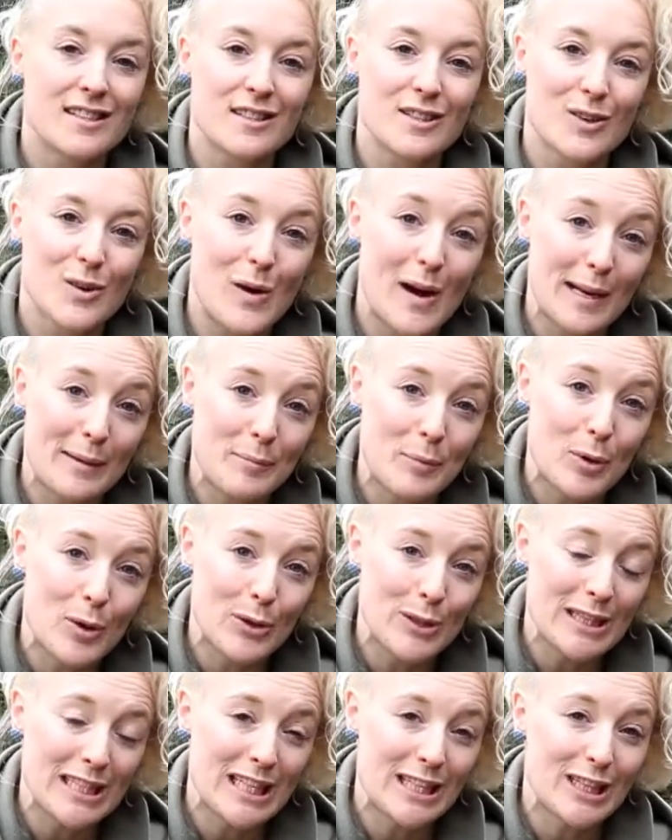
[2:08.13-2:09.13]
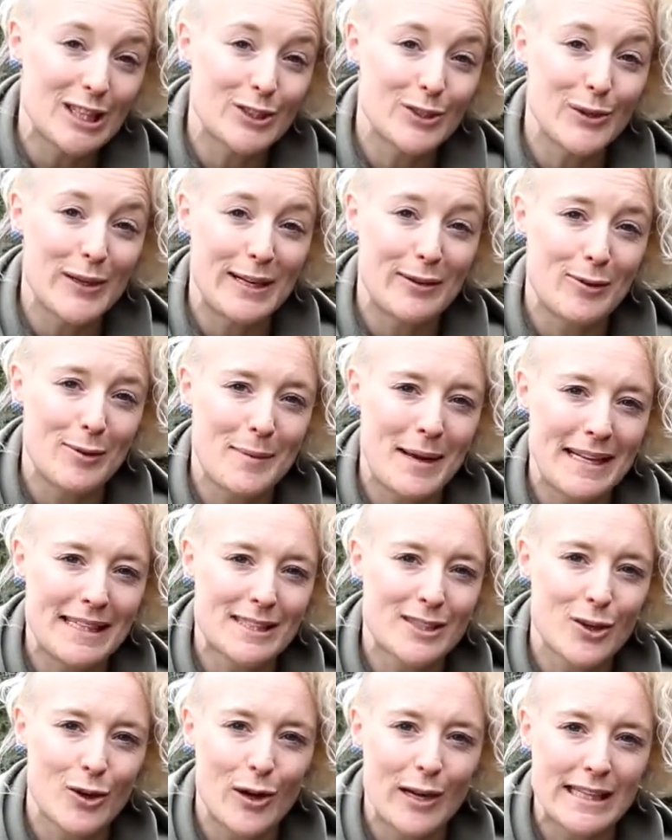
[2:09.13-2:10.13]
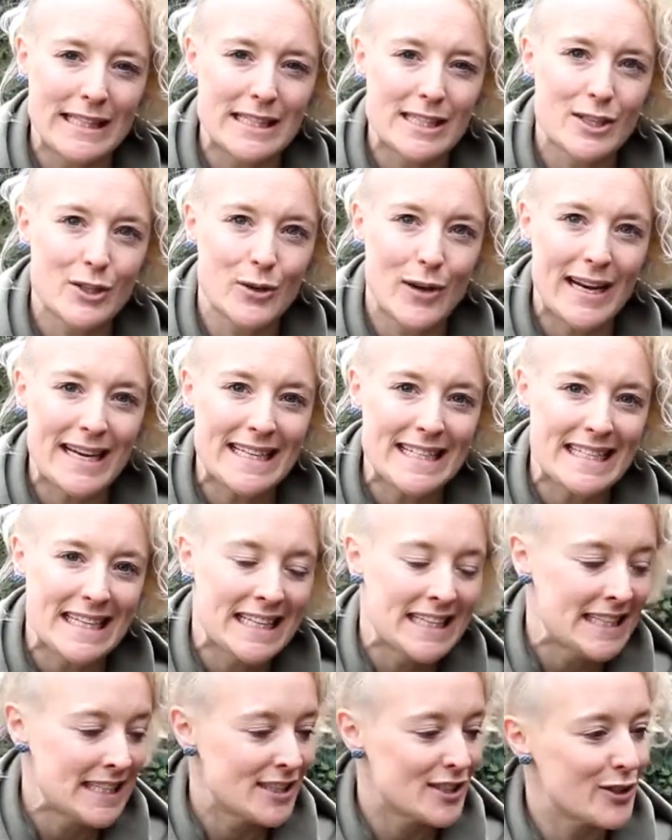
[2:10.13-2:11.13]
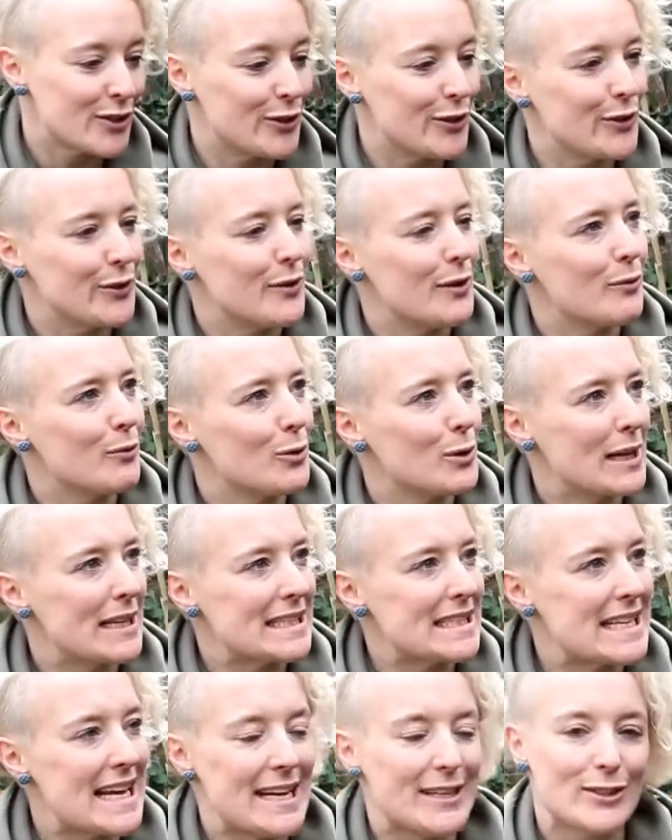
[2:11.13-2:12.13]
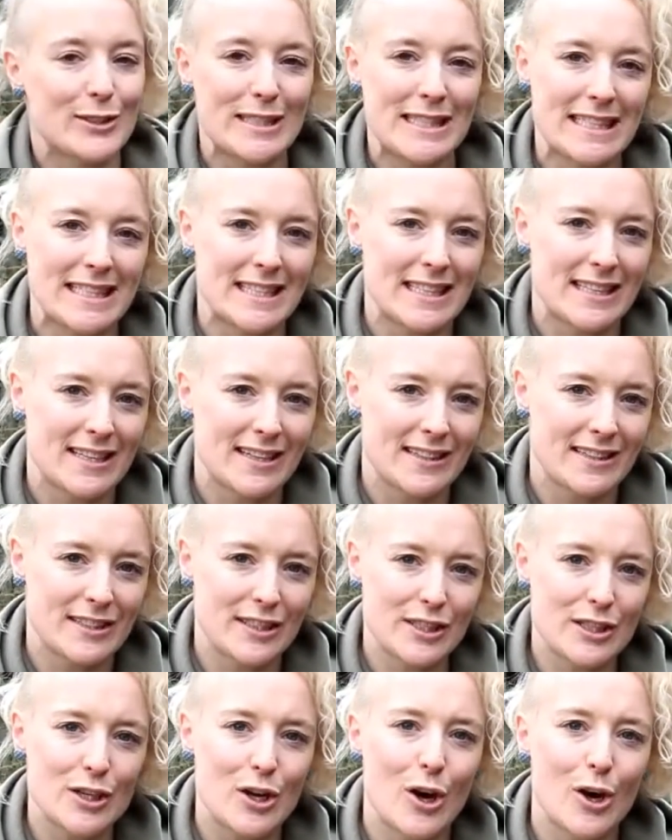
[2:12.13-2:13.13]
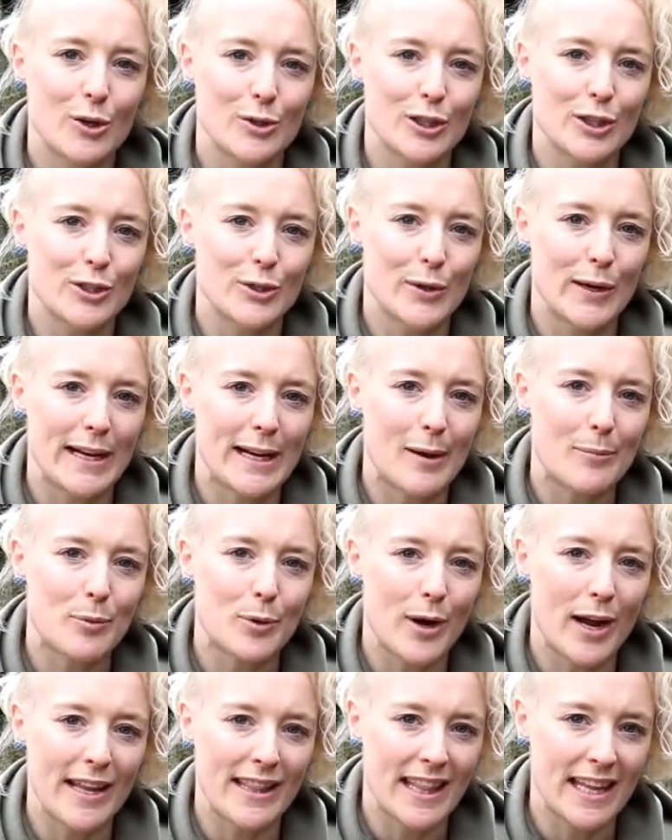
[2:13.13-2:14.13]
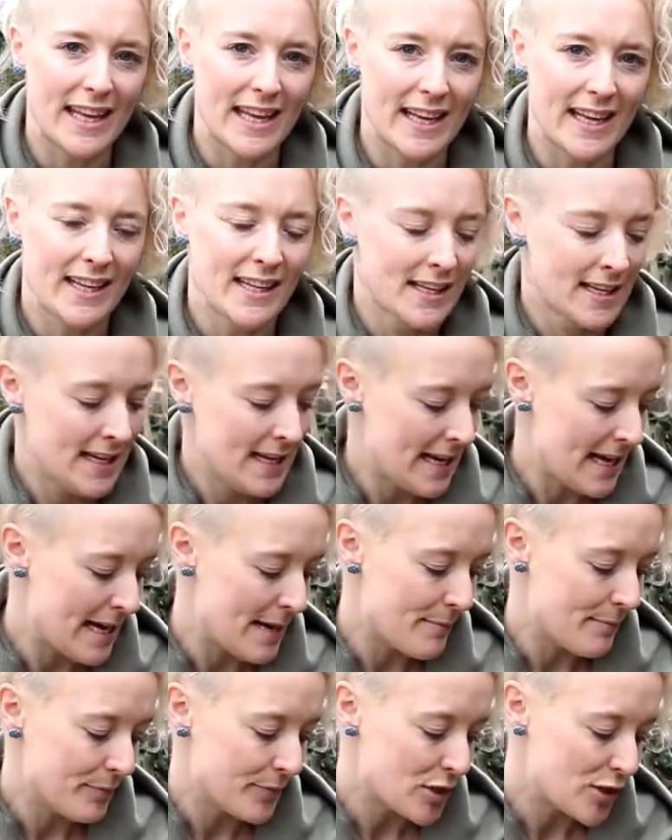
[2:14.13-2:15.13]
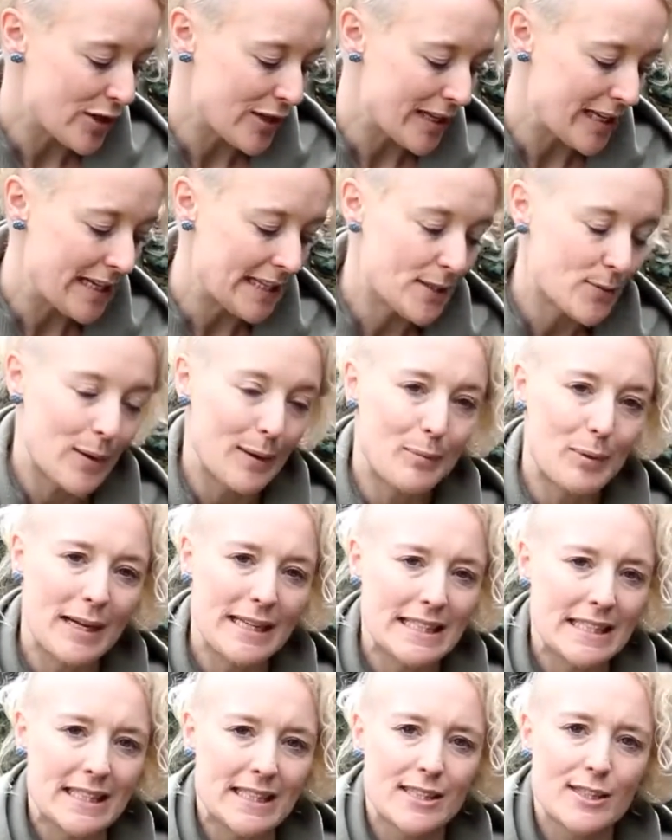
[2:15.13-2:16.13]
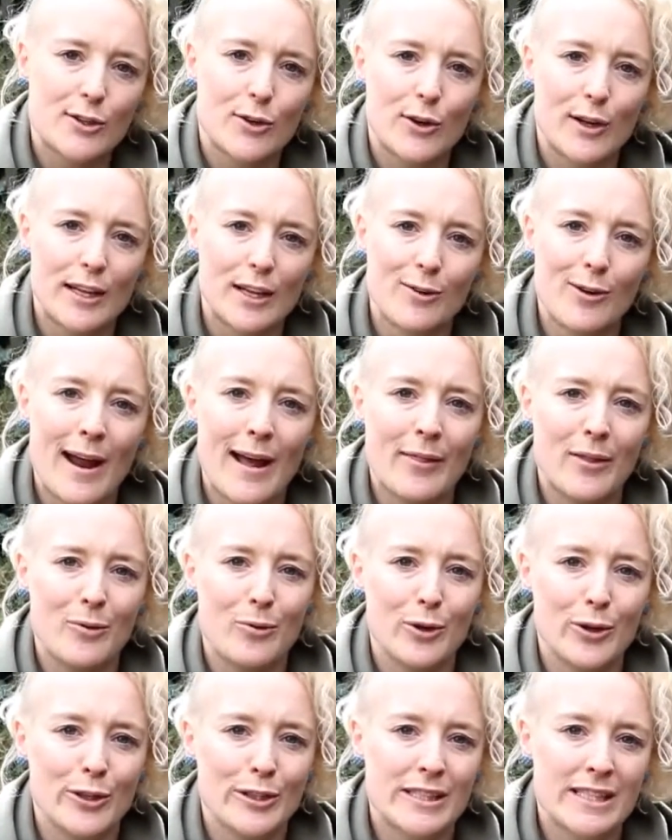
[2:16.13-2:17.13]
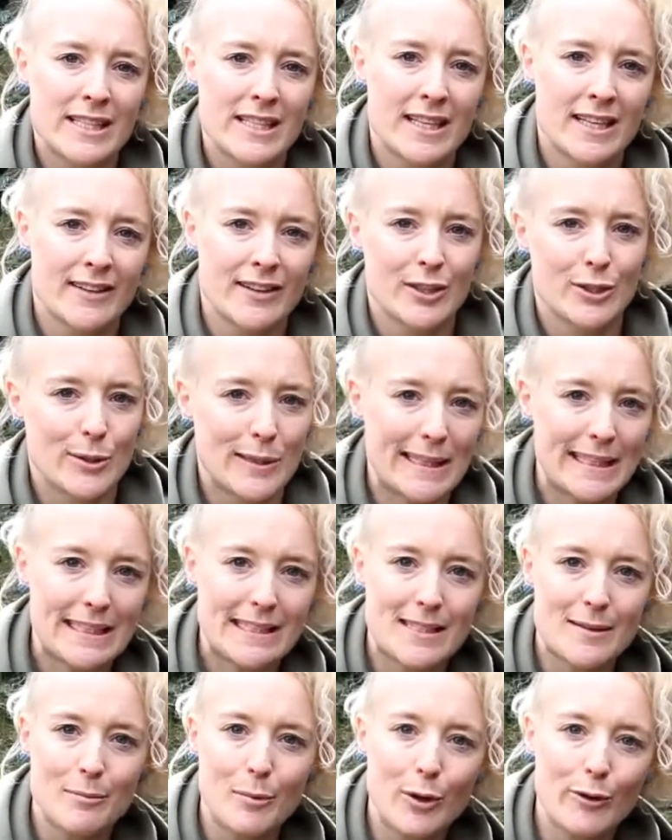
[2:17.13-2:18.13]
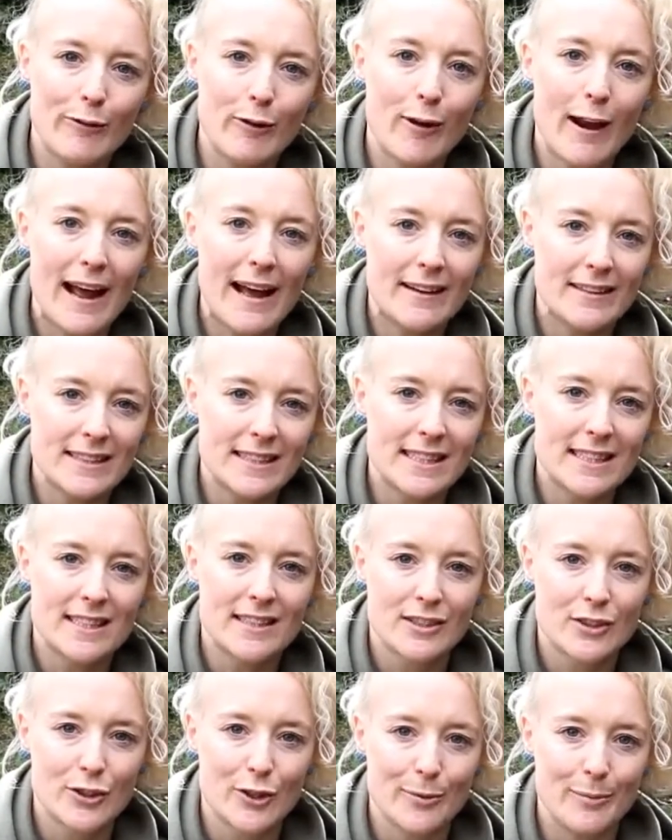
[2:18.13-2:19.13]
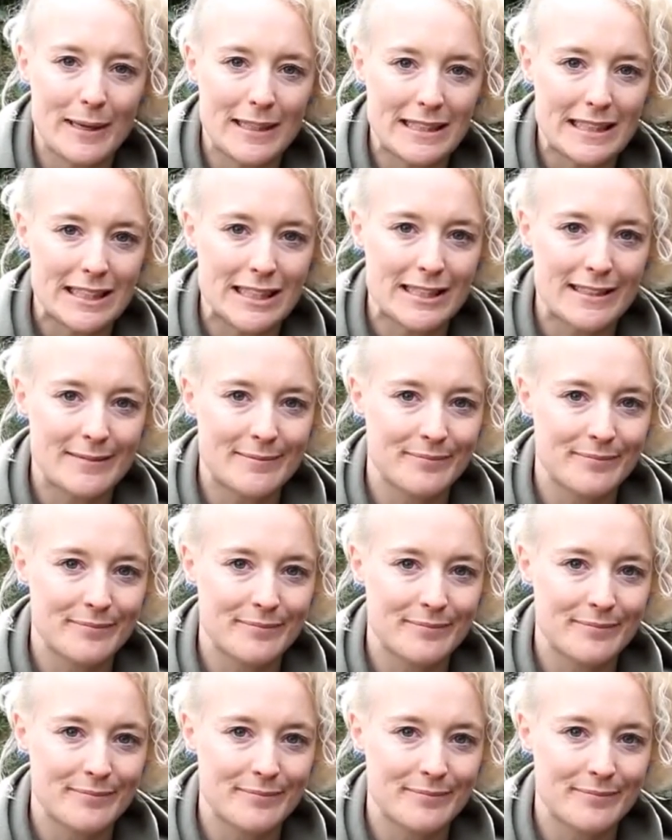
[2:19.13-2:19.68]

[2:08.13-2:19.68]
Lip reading: It's quite important that the tree remains growing straight, so we'll get Sandra to just hold the tree up right there so that as we're placing soil around the roots, the tree doesn't move around too much.